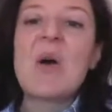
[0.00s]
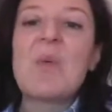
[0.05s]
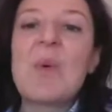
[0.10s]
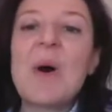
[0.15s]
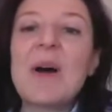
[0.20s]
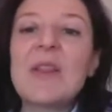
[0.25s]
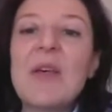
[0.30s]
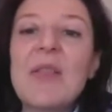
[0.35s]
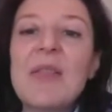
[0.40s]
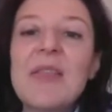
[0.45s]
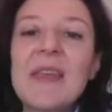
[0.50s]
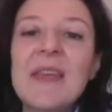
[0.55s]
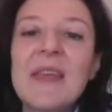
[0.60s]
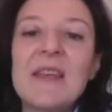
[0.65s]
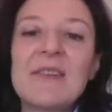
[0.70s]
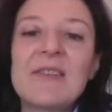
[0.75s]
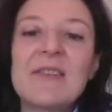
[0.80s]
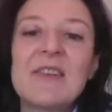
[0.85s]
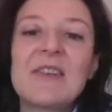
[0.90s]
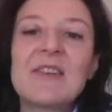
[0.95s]
One of
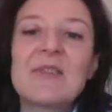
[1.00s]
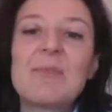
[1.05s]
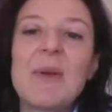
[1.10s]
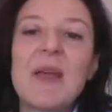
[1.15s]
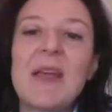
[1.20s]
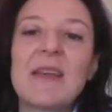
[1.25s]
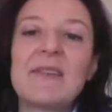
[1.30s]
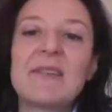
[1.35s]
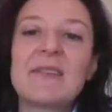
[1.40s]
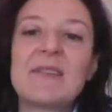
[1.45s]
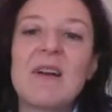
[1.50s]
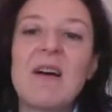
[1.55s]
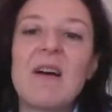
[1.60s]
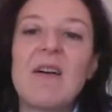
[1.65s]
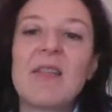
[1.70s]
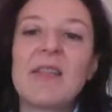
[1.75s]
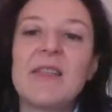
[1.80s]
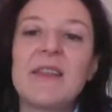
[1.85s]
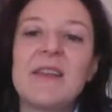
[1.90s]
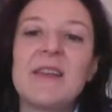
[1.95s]
these is based
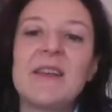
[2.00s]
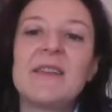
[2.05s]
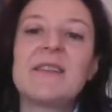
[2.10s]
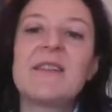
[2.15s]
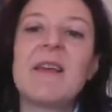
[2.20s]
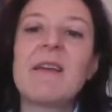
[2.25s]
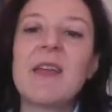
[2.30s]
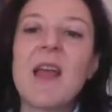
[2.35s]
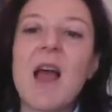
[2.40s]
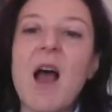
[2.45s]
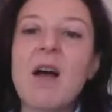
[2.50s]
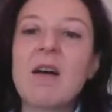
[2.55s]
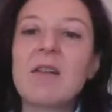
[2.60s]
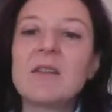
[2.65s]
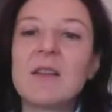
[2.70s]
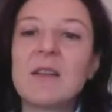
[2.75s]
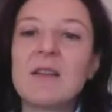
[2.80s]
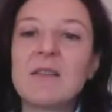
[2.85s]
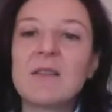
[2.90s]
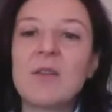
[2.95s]
on the
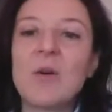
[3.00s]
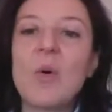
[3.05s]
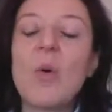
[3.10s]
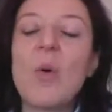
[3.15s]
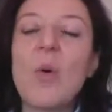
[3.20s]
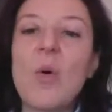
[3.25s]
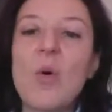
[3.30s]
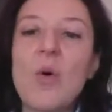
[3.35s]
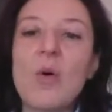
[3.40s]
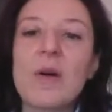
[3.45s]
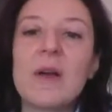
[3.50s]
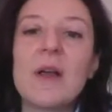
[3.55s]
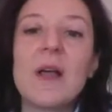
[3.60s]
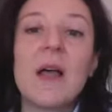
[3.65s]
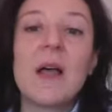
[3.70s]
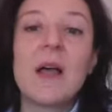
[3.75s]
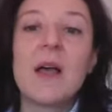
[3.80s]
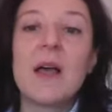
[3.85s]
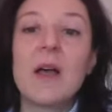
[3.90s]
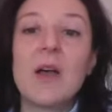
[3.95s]
diagonal or
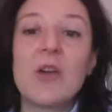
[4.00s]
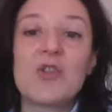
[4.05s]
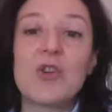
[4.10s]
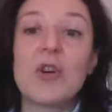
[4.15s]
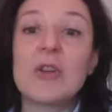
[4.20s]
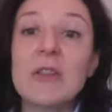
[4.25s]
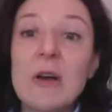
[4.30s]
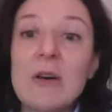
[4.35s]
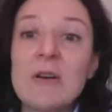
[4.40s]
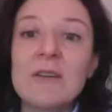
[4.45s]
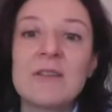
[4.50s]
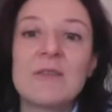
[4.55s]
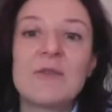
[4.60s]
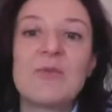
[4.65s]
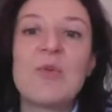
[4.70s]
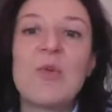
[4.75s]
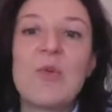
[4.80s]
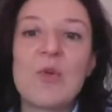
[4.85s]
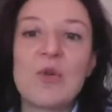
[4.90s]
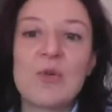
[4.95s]
Jordan
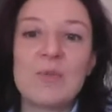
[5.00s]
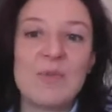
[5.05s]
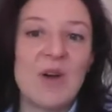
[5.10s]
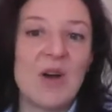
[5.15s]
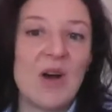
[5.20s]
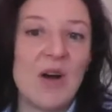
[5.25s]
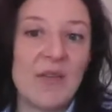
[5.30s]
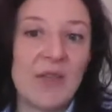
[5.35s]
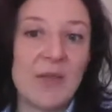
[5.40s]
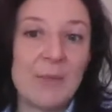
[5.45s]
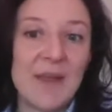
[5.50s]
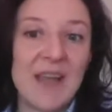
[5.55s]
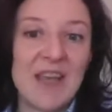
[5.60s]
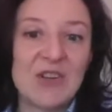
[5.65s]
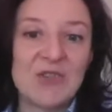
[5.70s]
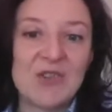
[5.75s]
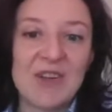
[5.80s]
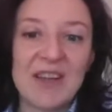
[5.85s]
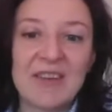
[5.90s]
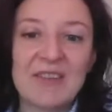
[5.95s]
form of a
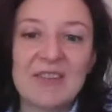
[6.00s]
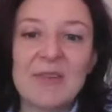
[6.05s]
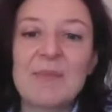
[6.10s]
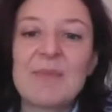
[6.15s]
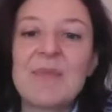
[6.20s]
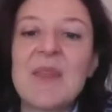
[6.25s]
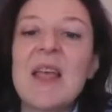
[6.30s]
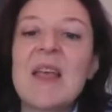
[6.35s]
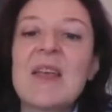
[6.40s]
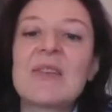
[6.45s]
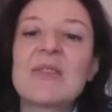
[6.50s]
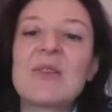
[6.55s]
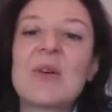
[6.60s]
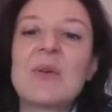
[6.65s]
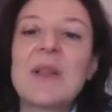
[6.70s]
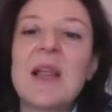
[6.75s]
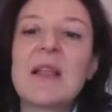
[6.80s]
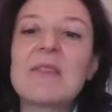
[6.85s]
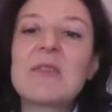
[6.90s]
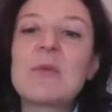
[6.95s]
matrix. So
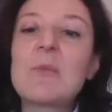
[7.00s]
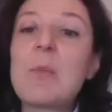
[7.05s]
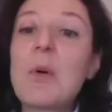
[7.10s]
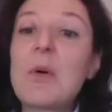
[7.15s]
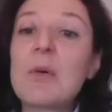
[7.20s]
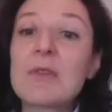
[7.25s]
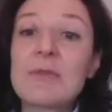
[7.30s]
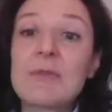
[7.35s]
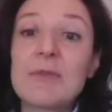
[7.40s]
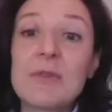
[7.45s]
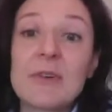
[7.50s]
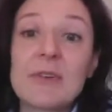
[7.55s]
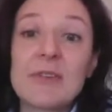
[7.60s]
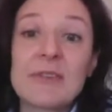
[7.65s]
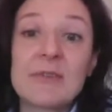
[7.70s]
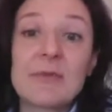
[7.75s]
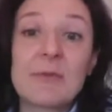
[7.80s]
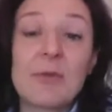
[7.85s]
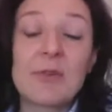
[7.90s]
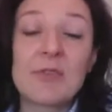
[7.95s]
let's suppose
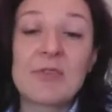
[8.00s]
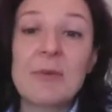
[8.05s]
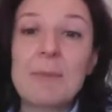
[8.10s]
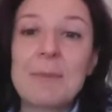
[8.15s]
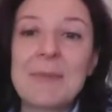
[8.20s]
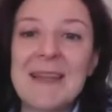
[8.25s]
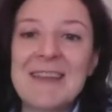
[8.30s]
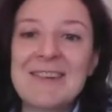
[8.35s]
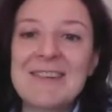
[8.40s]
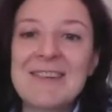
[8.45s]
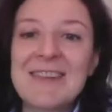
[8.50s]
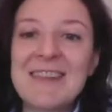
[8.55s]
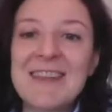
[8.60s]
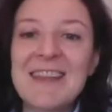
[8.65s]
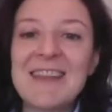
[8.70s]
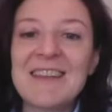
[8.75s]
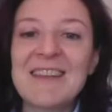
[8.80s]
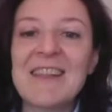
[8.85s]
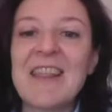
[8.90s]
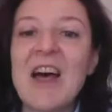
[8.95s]
first, for
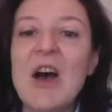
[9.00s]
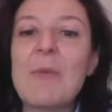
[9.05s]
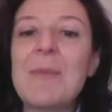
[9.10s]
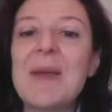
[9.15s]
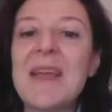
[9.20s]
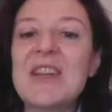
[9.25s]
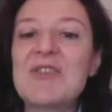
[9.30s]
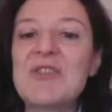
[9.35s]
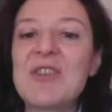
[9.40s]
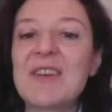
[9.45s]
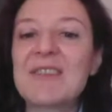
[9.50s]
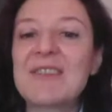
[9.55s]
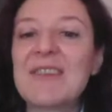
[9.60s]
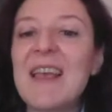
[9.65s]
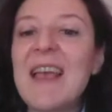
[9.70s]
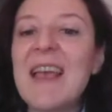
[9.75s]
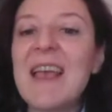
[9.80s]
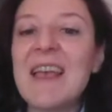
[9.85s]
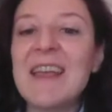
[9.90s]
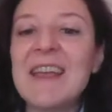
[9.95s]
simplicity, that our matrix
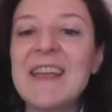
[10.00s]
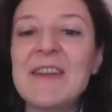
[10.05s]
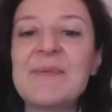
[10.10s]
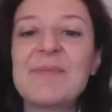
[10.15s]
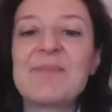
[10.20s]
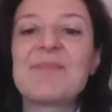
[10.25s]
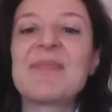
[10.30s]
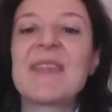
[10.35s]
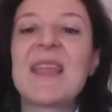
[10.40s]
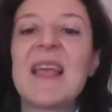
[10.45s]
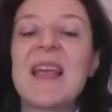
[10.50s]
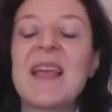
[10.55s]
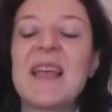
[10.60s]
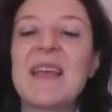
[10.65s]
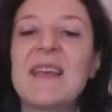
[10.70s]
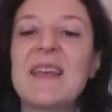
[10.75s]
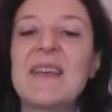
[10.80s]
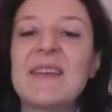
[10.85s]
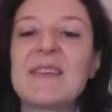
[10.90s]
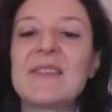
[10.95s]
A
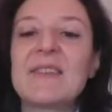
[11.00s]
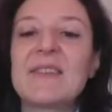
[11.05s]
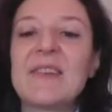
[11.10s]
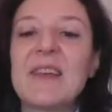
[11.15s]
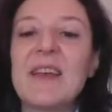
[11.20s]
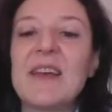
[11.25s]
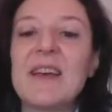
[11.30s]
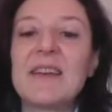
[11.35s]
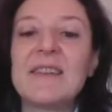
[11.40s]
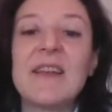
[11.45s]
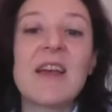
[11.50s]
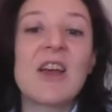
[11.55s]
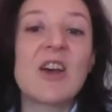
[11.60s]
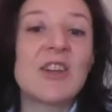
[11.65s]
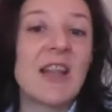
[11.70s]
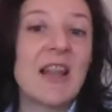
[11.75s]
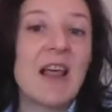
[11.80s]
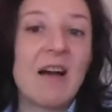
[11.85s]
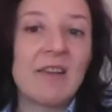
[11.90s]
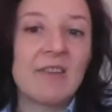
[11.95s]
is
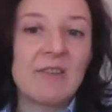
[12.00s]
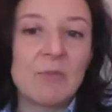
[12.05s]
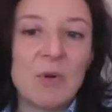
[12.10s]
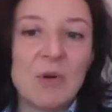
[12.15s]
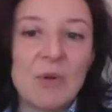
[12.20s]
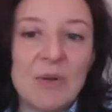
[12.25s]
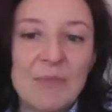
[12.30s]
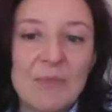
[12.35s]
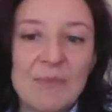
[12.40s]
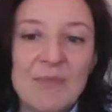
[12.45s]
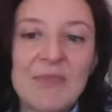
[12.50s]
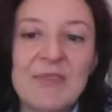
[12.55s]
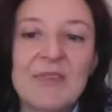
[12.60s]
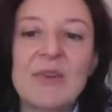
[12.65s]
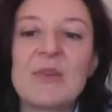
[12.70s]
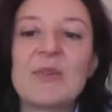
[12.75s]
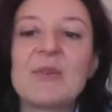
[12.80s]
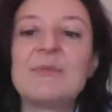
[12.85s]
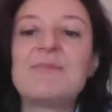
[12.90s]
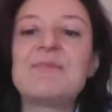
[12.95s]
diagonalizable.
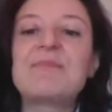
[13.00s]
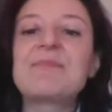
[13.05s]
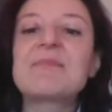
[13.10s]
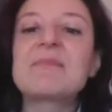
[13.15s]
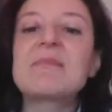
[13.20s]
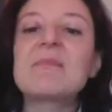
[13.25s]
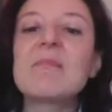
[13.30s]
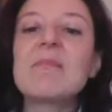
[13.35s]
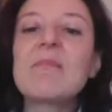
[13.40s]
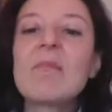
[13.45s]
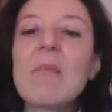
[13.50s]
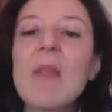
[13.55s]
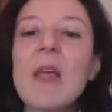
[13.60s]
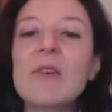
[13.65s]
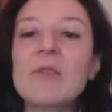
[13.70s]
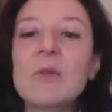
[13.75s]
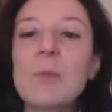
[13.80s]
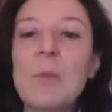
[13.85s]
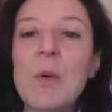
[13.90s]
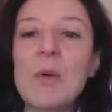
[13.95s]
So
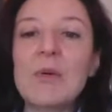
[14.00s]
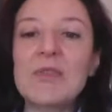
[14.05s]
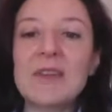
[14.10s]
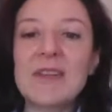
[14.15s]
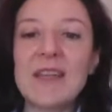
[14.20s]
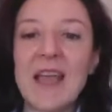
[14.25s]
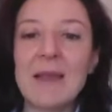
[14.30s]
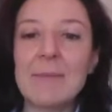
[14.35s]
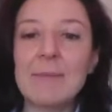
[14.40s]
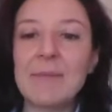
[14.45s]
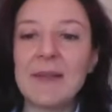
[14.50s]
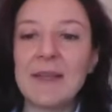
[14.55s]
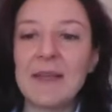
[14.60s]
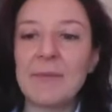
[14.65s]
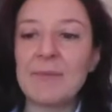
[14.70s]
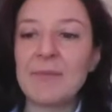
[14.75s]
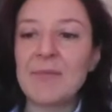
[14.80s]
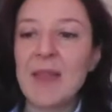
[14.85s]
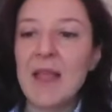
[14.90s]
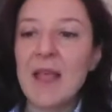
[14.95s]
suppose it can
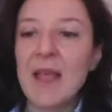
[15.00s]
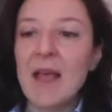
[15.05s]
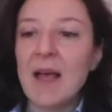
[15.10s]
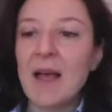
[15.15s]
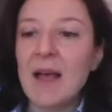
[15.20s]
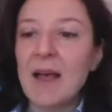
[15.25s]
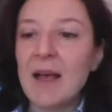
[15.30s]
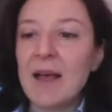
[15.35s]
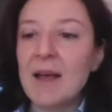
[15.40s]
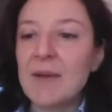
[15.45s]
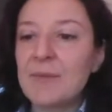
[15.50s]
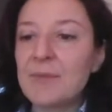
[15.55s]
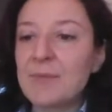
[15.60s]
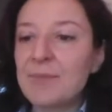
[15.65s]
be, let